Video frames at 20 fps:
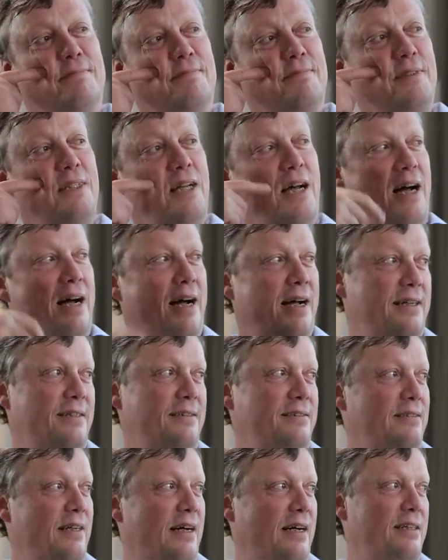No,
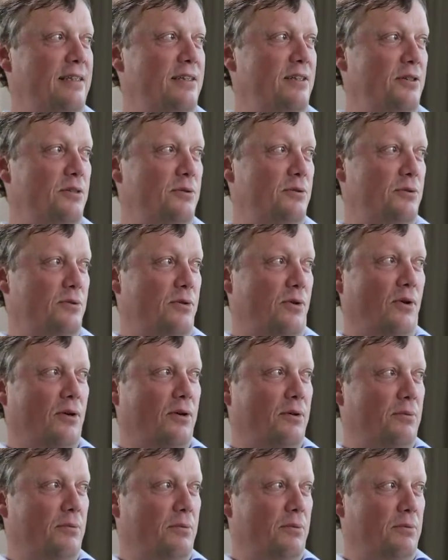I knew
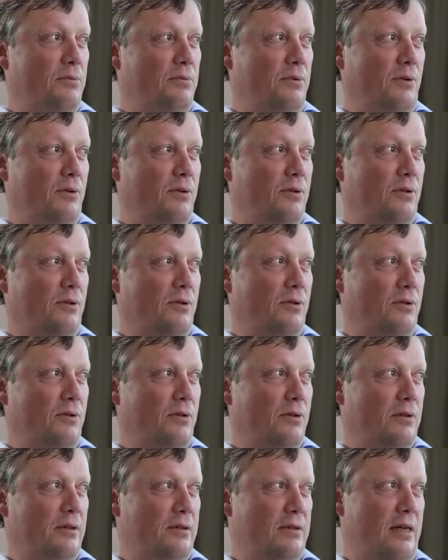
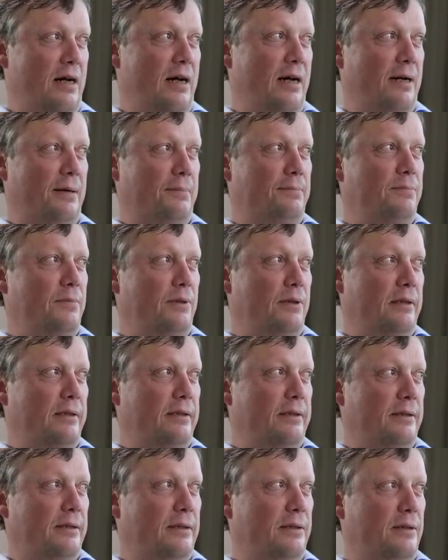all the time
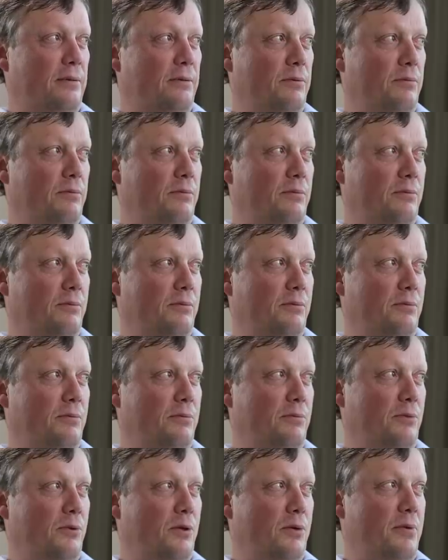
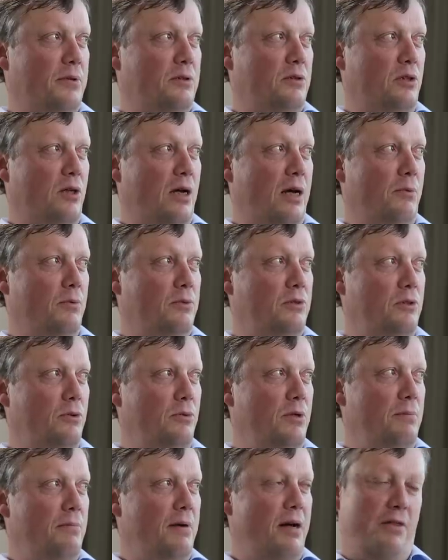what I was
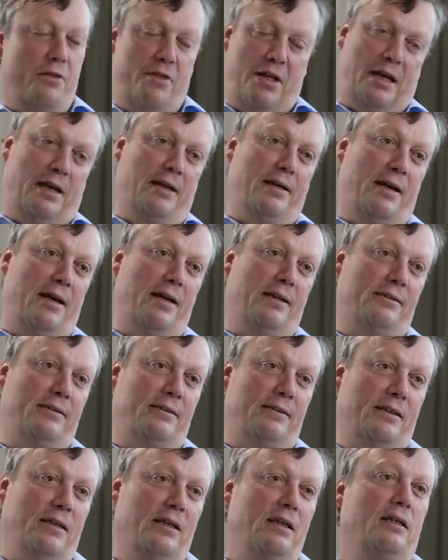doing my thing,
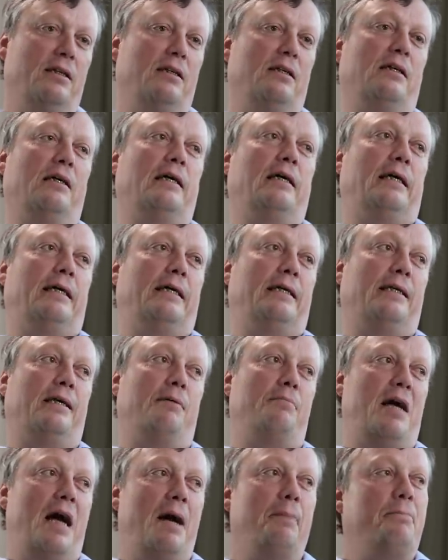and
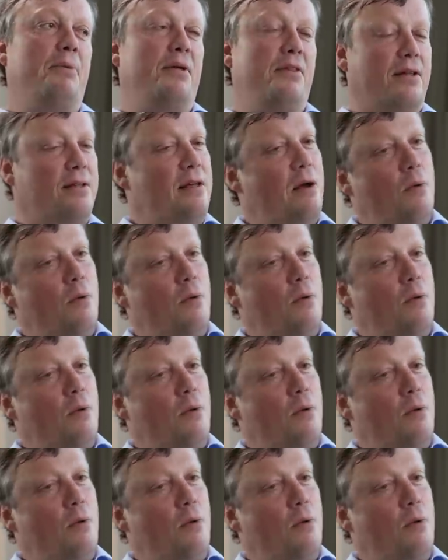I'm happy that I